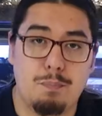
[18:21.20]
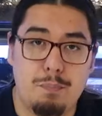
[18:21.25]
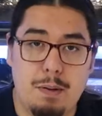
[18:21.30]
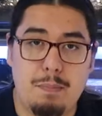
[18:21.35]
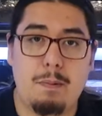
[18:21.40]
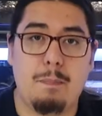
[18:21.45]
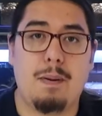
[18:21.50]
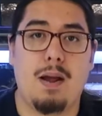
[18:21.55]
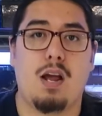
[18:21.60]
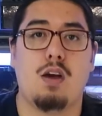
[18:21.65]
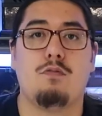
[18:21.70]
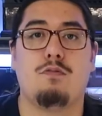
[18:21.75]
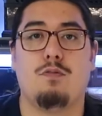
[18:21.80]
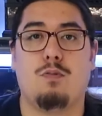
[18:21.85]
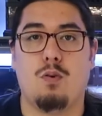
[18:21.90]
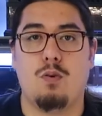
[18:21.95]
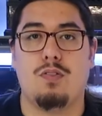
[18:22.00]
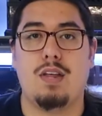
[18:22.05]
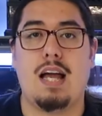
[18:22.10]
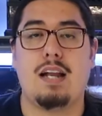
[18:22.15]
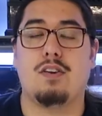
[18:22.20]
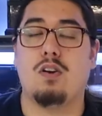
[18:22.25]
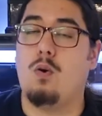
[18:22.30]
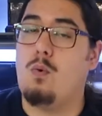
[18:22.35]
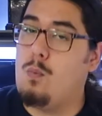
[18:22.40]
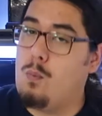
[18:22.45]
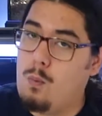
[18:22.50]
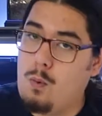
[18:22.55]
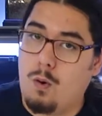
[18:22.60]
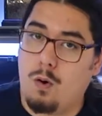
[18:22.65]
be prepared for that.
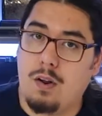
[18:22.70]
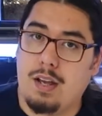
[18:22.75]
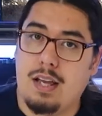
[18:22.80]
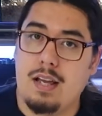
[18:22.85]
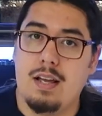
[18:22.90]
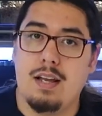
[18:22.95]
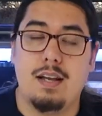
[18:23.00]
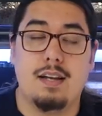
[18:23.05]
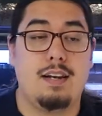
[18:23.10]
Don't worry.